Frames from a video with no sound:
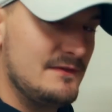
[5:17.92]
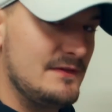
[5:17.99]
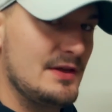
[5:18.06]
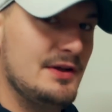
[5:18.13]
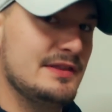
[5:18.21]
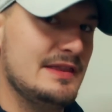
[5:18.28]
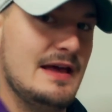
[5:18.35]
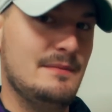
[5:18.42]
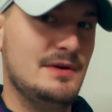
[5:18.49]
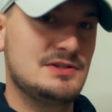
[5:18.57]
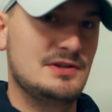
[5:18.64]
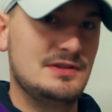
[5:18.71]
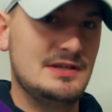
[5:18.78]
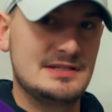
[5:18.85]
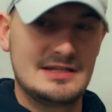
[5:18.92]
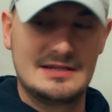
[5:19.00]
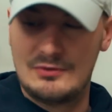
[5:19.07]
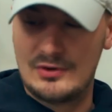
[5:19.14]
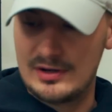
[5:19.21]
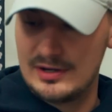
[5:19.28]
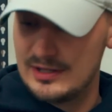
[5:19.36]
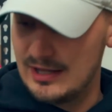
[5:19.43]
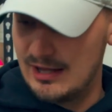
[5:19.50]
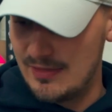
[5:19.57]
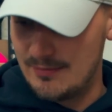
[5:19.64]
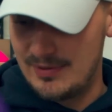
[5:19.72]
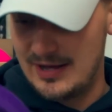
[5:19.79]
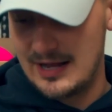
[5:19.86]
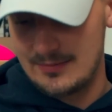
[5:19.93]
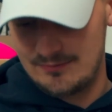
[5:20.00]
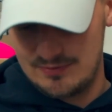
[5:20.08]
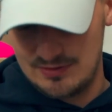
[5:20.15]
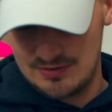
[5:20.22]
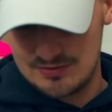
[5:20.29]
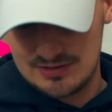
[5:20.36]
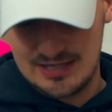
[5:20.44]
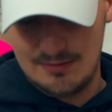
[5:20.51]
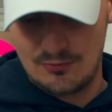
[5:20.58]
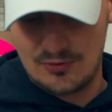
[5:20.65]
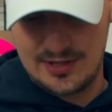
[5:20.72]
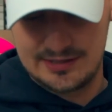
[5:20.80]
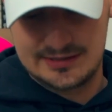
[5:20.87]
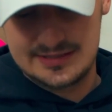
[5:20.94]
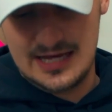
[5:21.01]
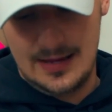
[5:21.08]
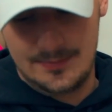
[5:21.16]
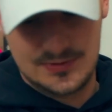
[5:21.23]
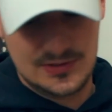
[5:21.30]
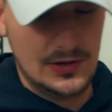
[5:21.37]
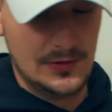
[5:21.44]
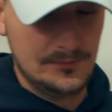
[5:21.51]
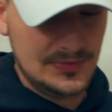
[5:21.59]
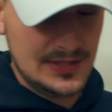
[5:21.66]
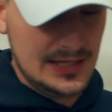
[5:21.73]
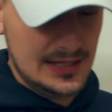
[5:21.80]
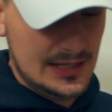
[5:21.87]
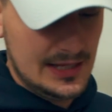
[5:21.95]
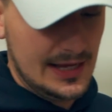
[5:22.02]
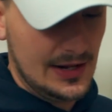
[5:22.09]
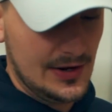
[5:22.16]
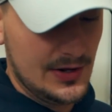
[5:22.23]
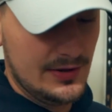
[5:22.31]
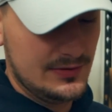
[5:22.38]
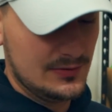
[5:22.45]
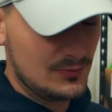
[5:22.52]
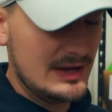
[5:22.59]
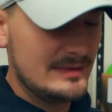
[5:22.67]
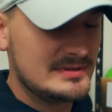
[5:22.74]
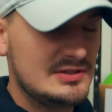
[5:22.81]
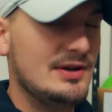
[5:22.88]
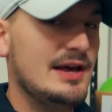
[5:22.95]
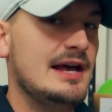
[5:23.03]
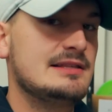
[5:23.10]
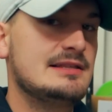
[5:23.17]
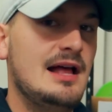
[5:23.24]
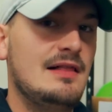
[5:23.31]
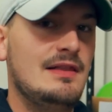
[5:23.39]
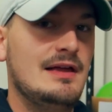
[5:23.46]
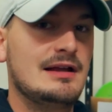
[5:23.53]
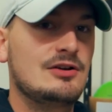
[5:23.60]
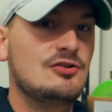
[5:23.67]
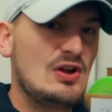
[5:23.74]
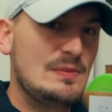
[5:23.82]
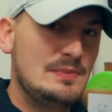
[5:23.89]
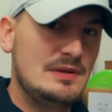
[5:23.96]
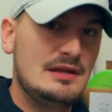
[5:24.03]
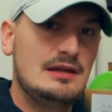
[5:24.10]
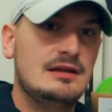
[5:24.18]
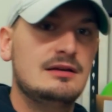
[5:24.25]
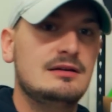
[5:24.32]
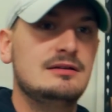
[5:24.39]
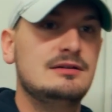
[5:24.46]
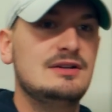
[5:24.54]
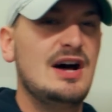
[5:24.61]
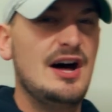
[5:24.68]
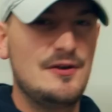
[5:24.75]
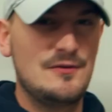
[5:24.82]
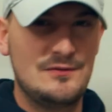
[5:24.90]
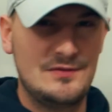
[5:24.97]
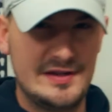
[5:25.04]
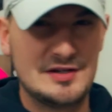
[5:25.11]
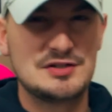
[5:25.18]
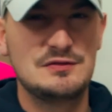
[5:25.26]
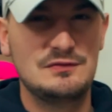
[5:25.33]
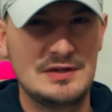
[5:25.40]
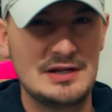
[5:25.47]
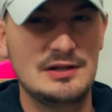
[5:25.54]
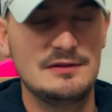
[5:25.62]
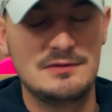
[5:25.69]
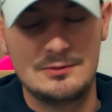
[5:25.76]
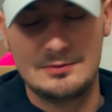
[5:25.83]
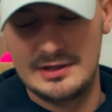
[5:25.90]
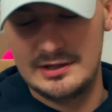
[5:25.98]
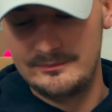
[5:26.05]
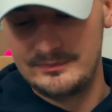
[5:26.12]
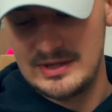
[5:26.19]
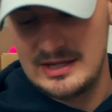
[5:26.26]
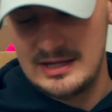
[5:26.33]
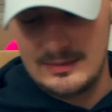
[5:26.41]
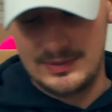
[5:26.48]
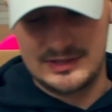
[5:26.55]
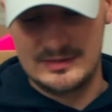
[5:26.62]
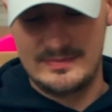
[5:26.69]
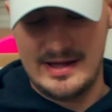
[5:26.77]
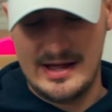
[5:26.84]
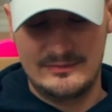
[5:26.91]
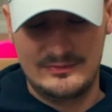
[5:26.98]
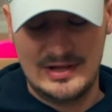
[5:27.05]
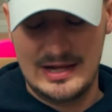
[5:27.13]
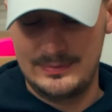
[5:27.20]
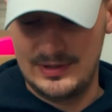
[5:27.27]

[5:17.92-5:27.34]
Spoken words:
feeling it that much on these anymore. The bottom feels a lot more like the top. So I don't know, the rim still has that like grippy, unfinished feel, if you will, but the bottom flight